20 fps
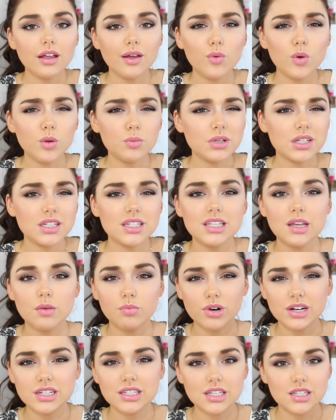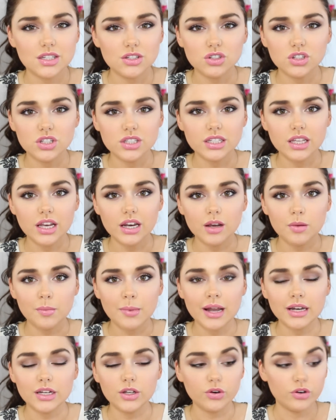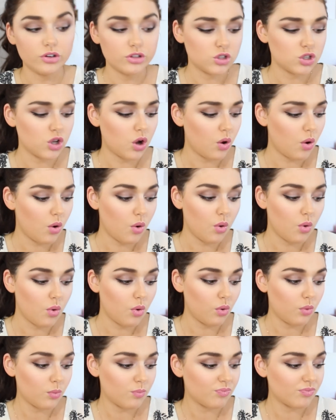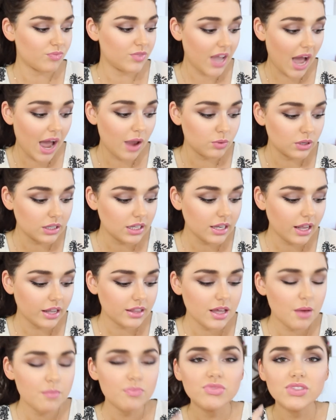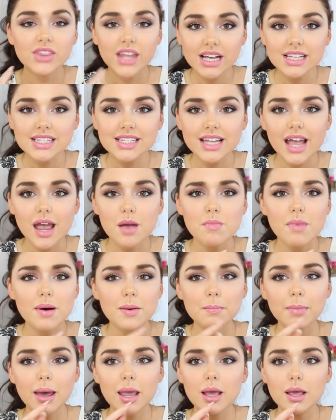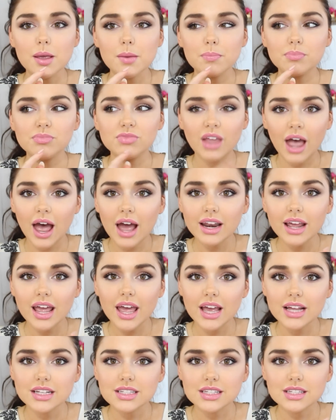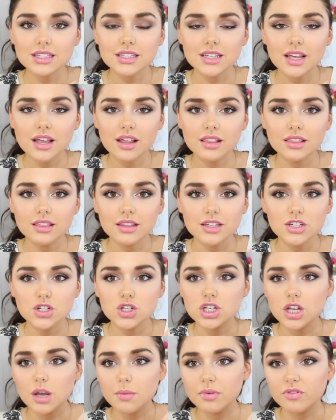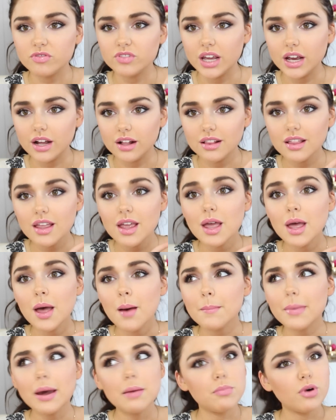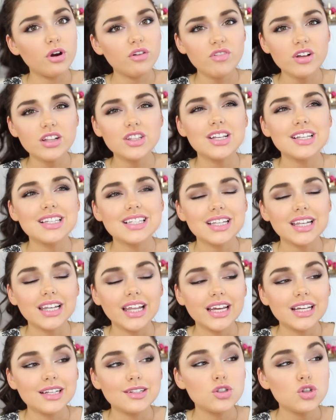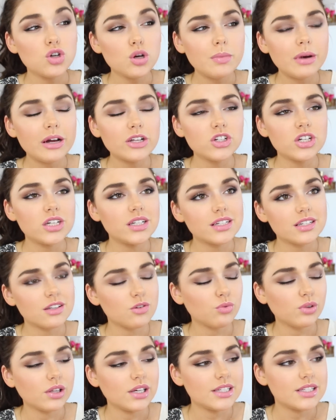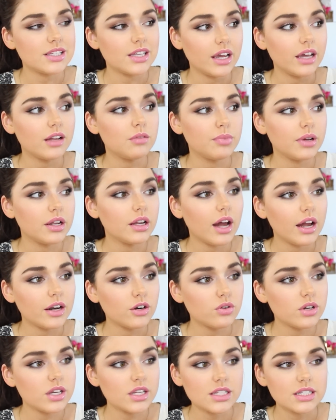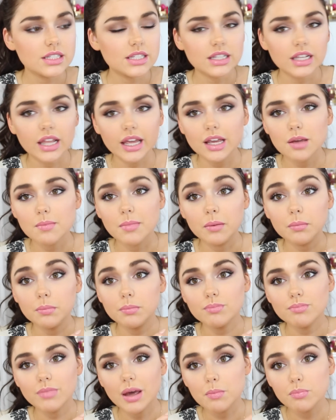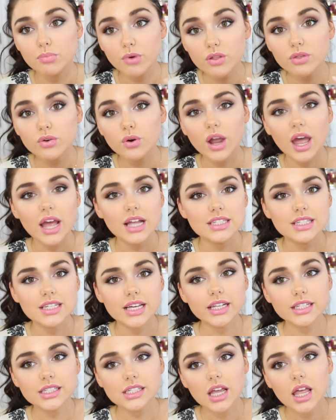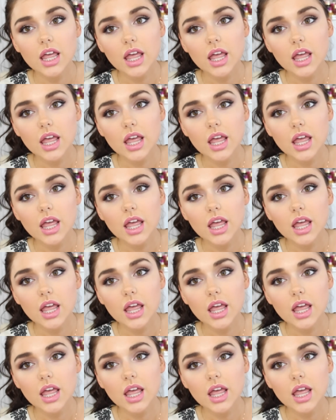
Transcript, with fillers: it would be the same price as just getting a manicure so yeah i really like them next time my dad hates this shape of nail. My boyfriend doesn't like it too much. He doesn't really say it, but I know he doesn't like it. My, my brother hates it.